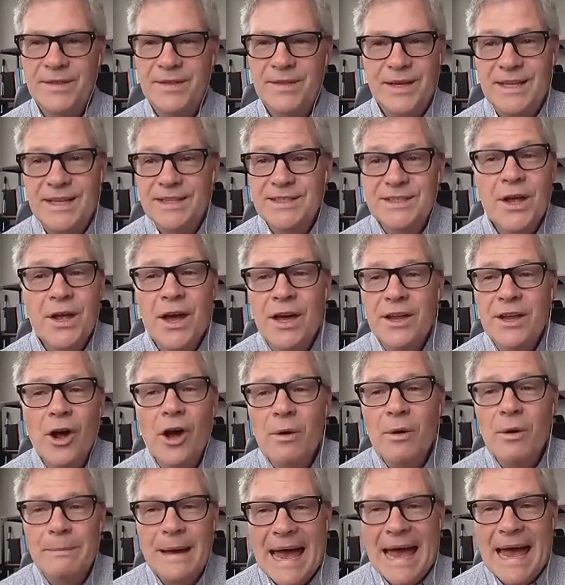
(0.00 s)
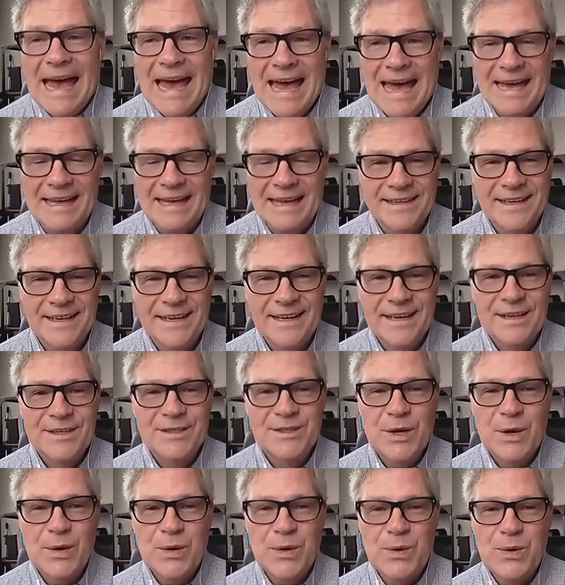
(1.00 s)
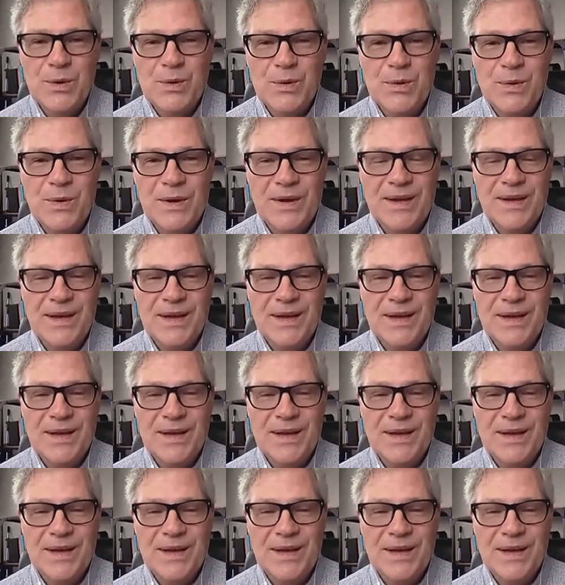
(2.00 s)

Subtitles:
it's not all bad. So